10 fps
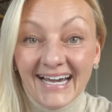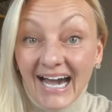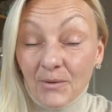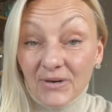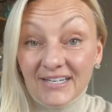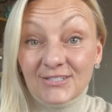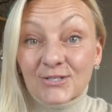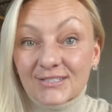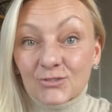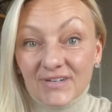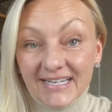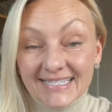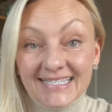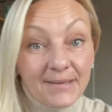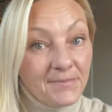I wanted to
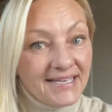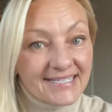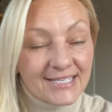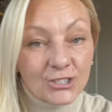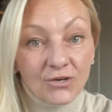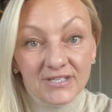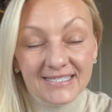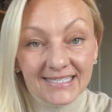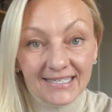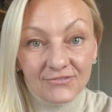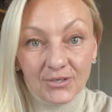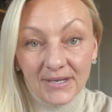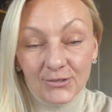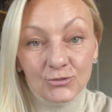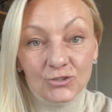address a message I received on
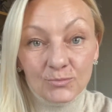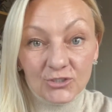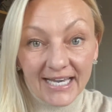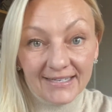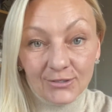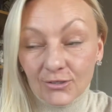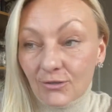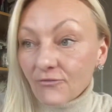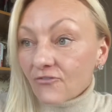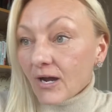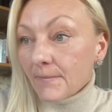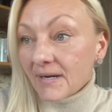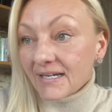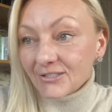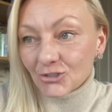my YouTube channel
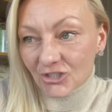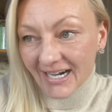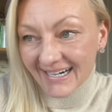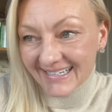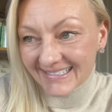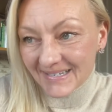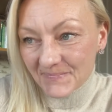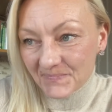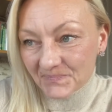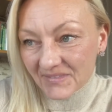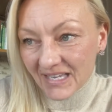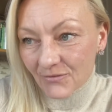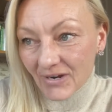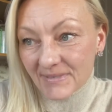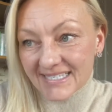from John
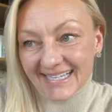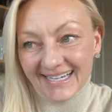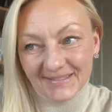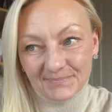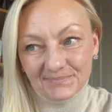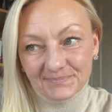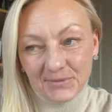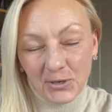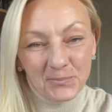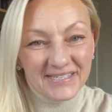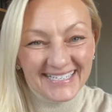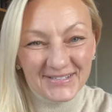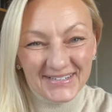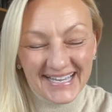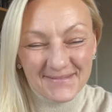Remisat. Hope I said
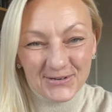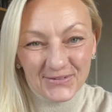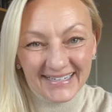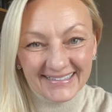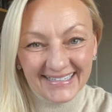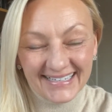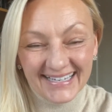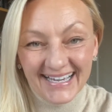your name correctly.